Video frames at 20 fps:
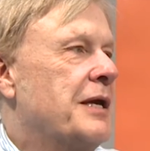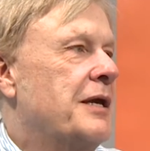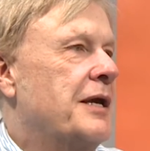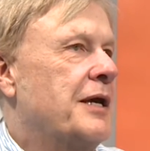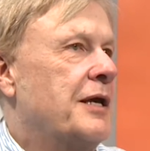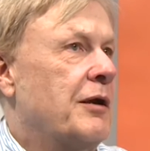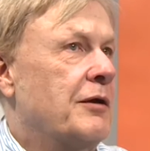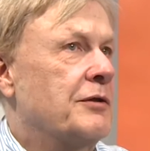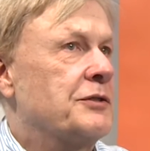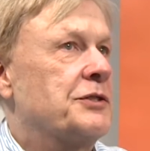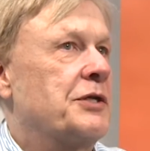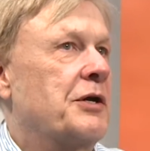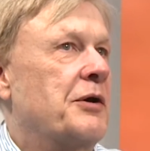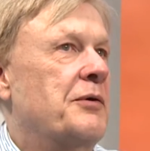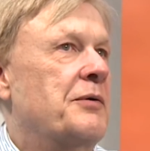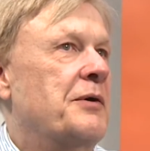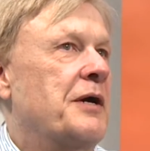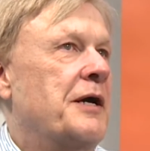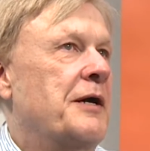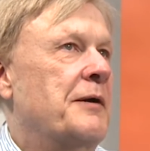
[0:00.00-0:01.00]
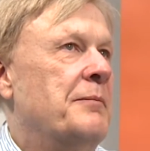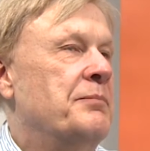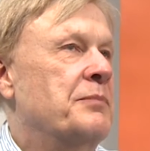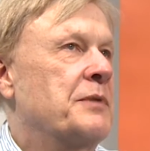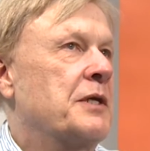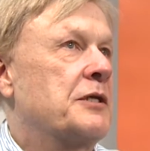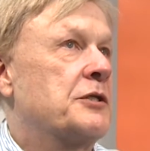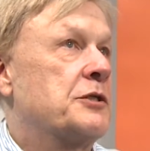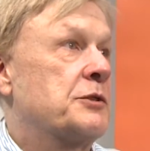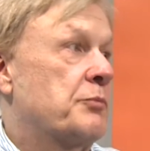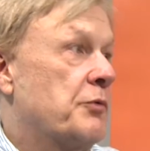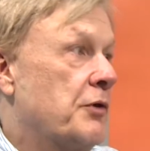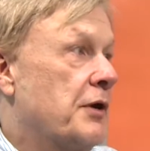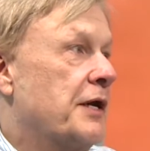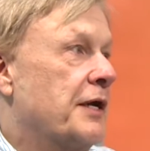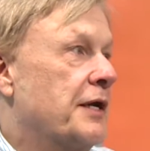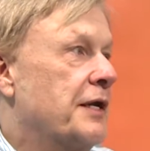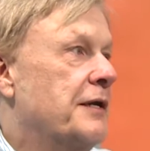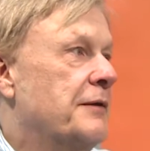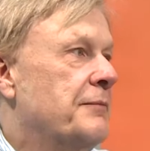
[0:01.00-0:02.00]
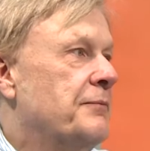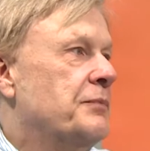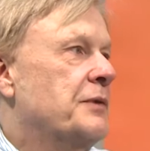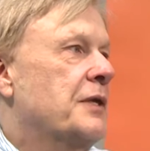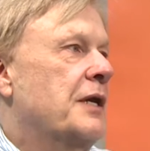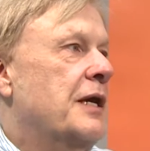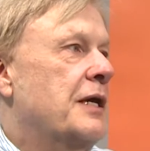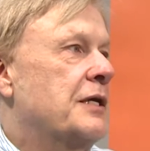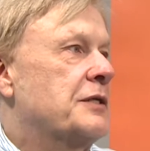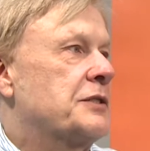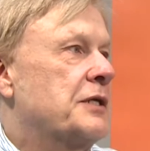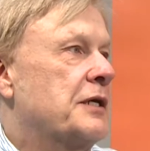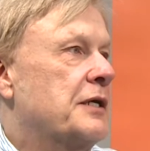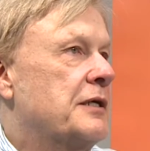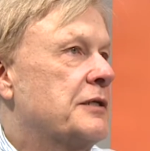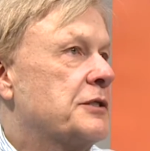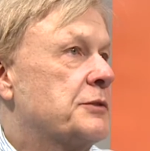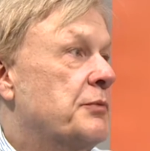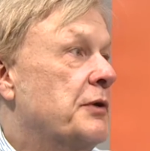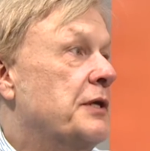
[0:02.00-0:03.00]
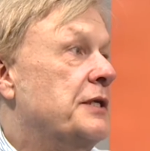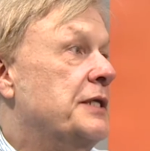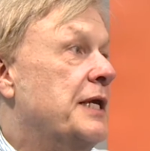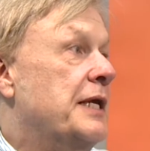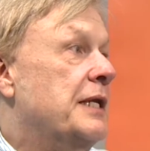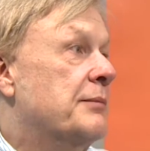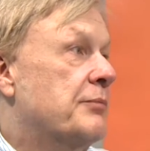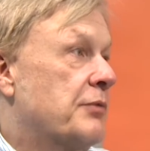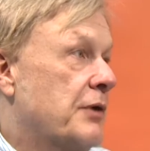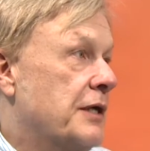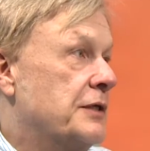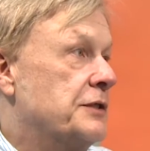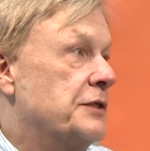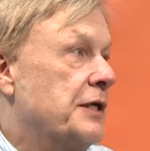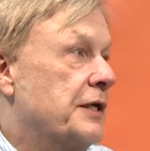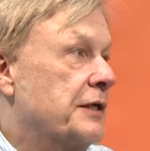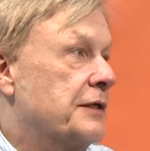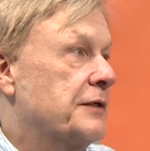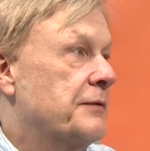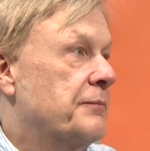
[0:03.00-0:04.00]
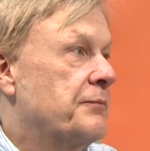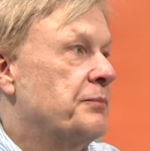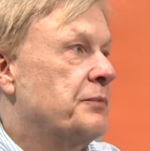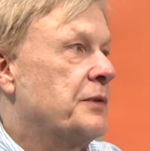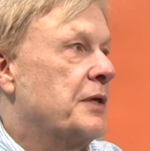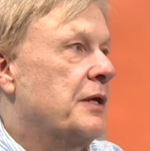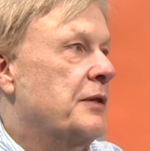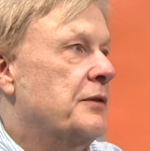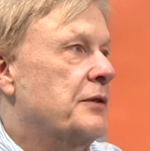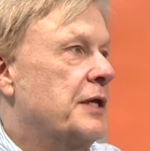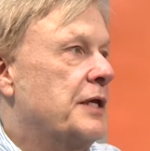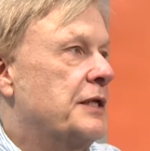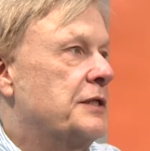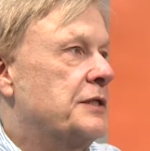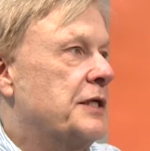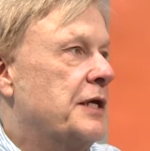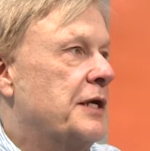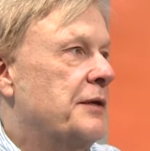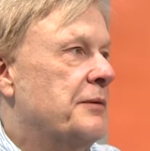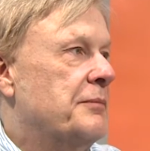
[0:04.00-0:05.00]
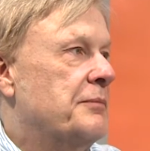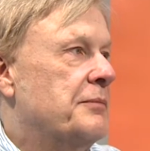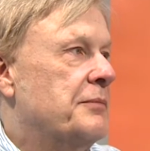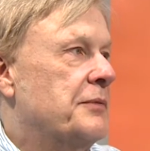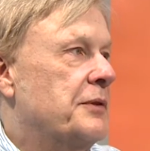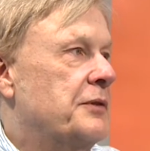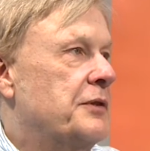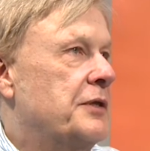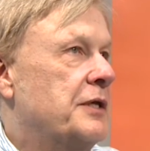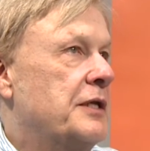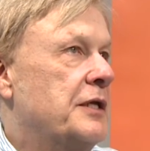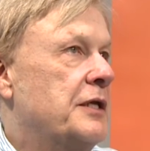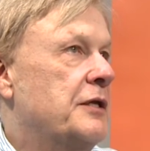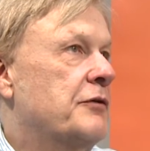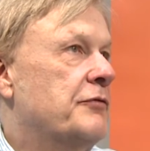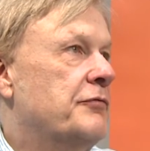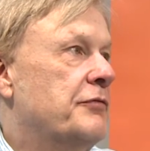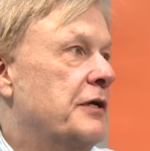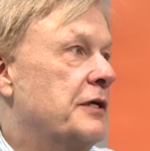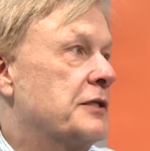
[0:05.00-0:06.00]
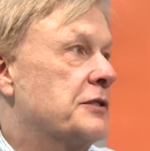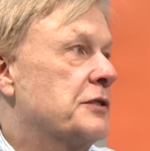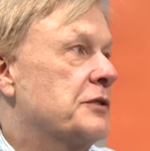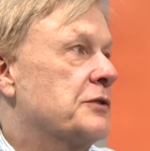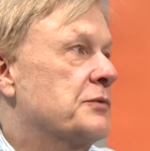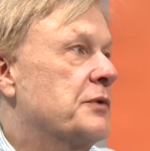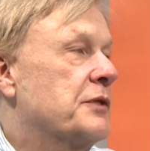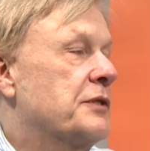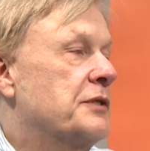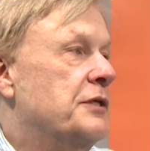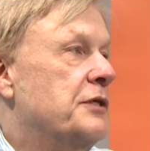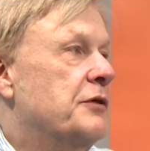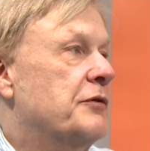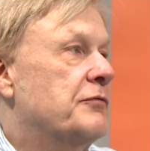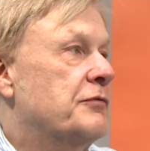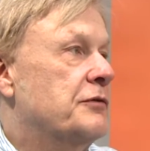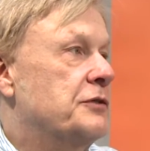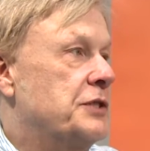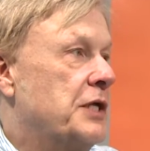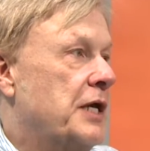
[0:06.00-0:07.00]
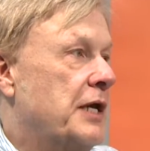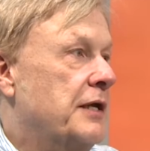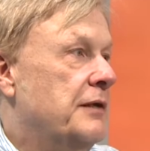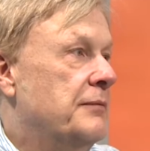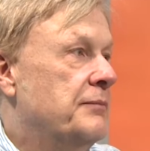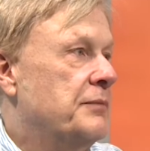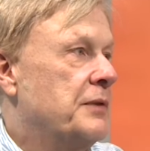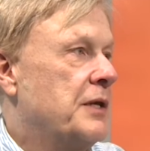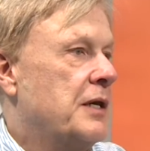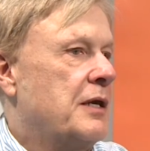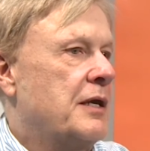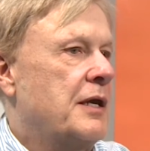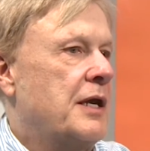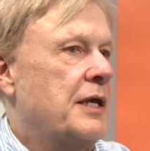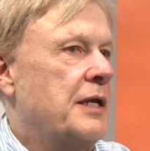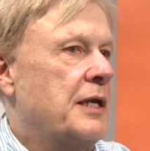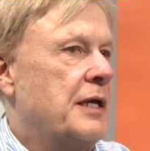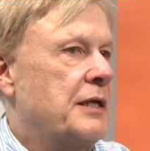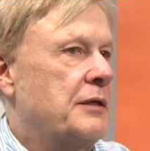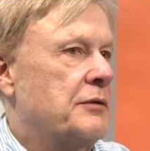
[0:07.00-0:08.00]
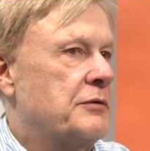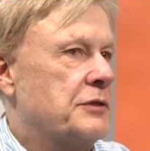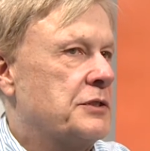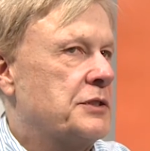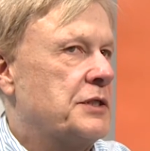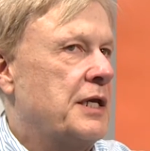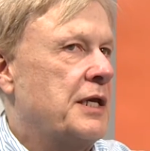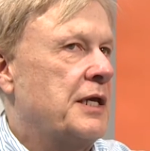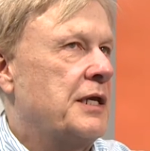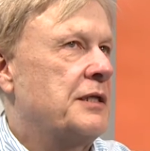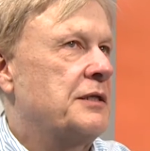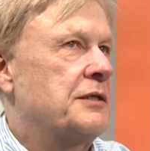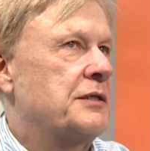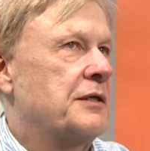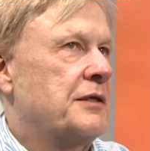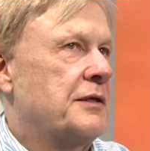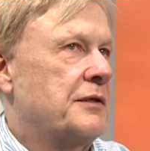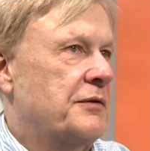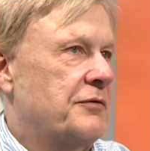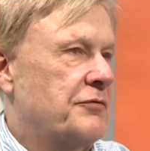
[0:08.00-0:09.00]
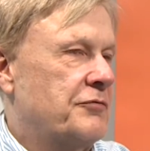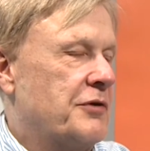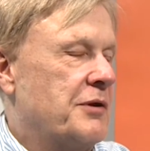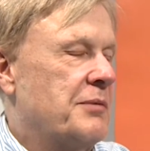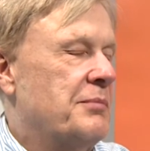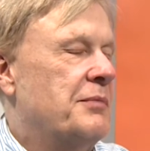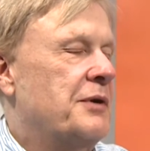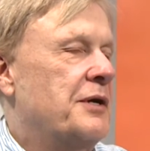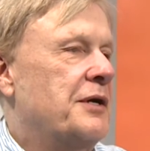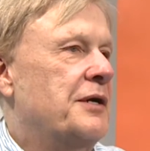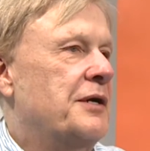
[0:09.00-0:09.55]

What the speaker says: And also, Spring has a Spring Data project that interfaces with Neo4j, and I understand from